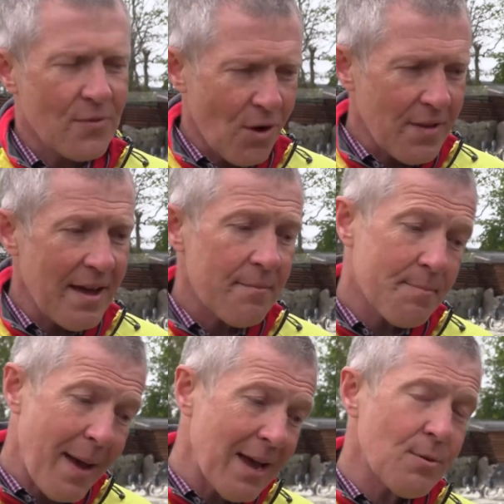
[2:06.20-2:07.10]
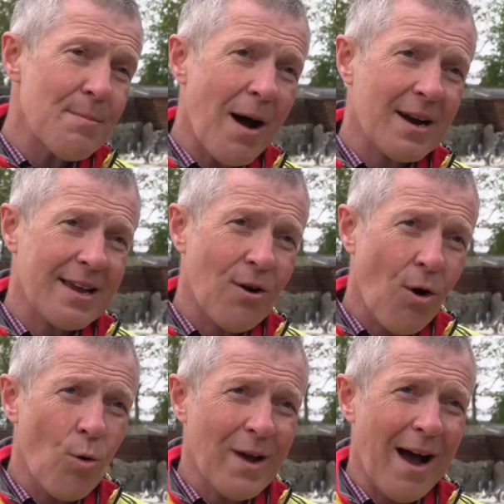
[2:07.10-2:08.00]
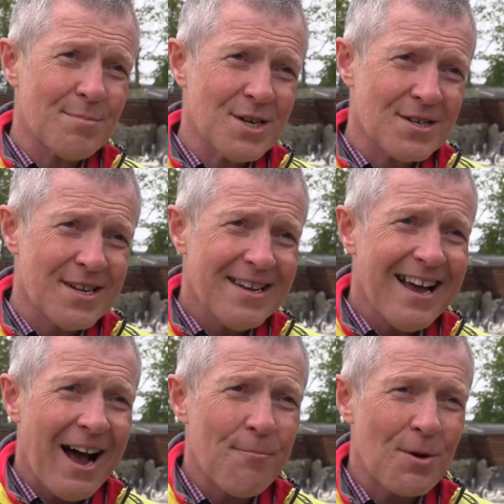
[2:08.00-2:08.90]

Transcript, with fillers: got the penguin market all captured, and we're